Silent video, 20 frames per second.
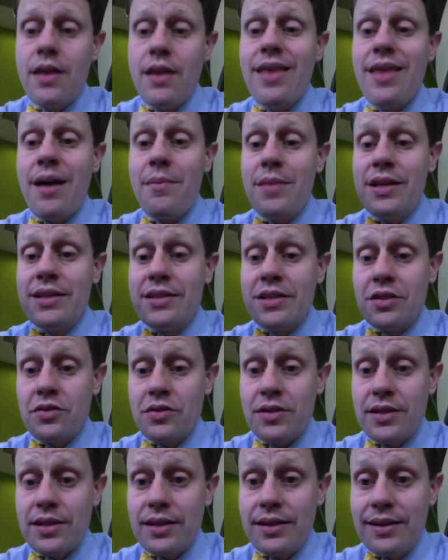that means
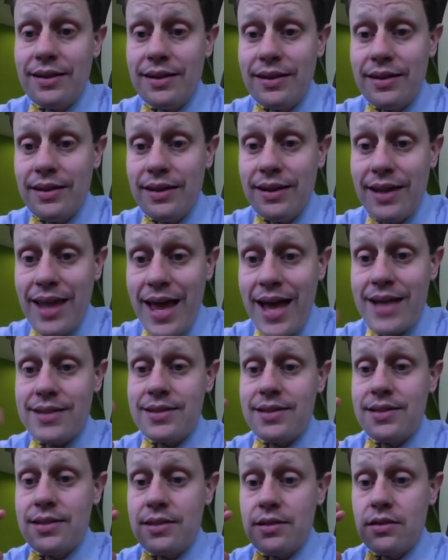there's
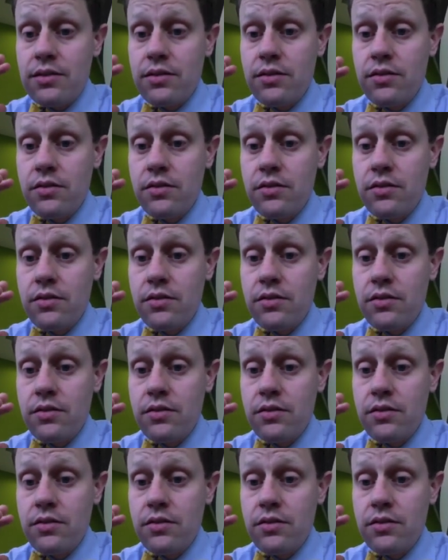less